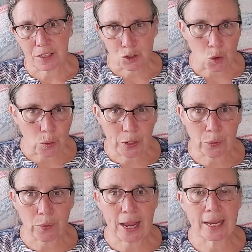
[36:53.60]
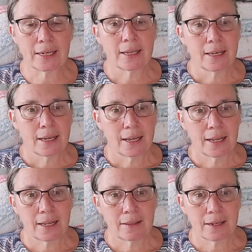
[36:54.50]
going great.
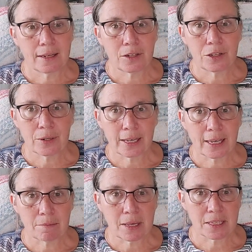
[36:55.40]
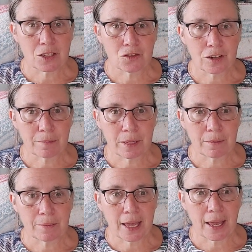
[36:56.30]
And then at noon I get a message from
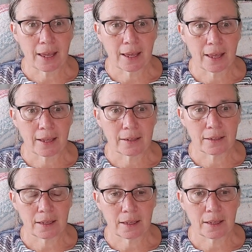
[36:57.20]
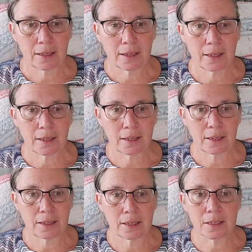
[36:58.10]
him, and
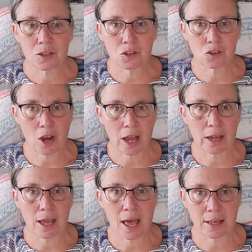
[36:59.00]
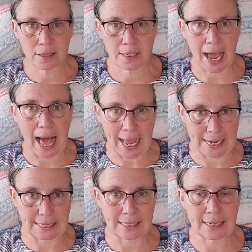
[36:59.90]
his truck has
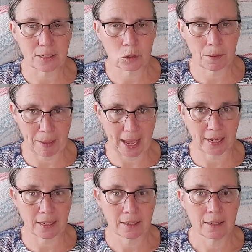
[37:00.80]
died in Quebec.